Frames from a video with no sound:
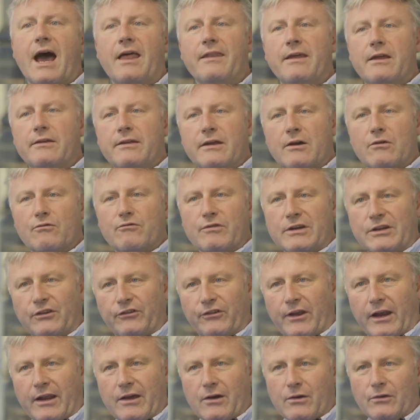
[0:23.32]
and then they'll
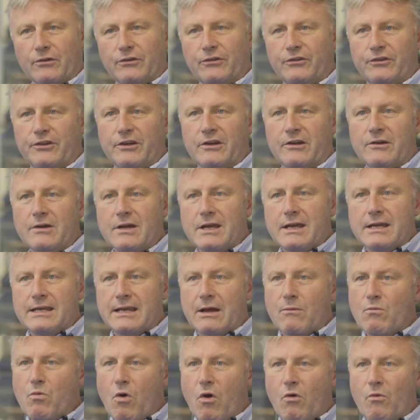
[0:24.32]
resell it on to you.
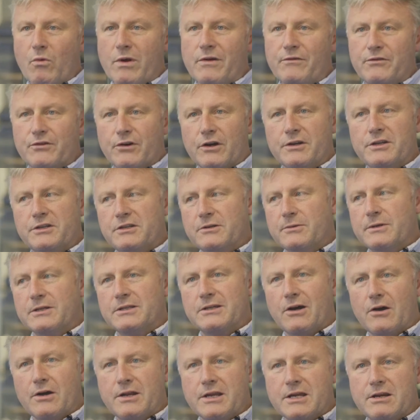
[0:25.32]
What we've tried to do at
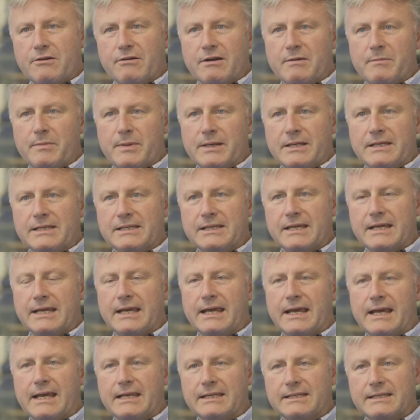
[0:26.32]
Tiny Green
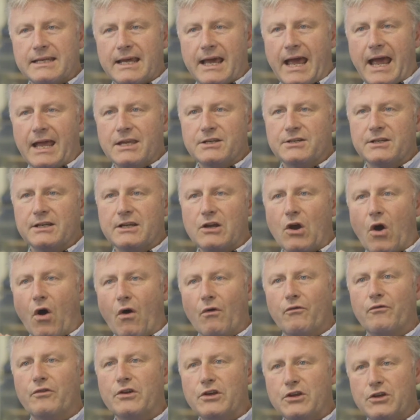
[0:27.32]
PC is actually
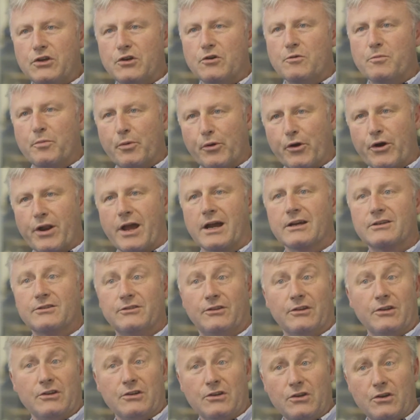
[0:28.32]
offer you
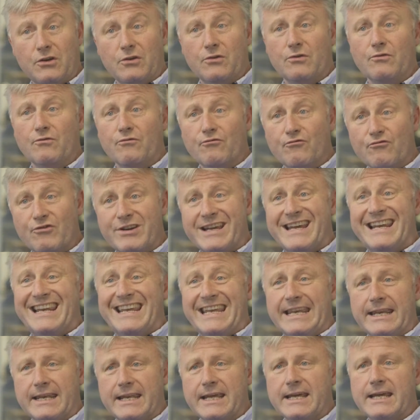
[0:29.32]
products that you
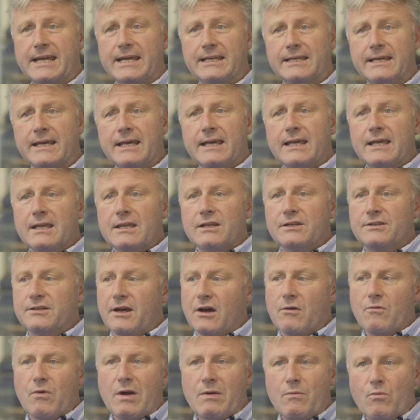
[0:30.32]
really need.
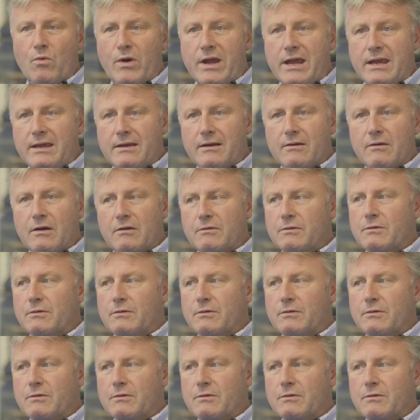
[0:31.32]
So when we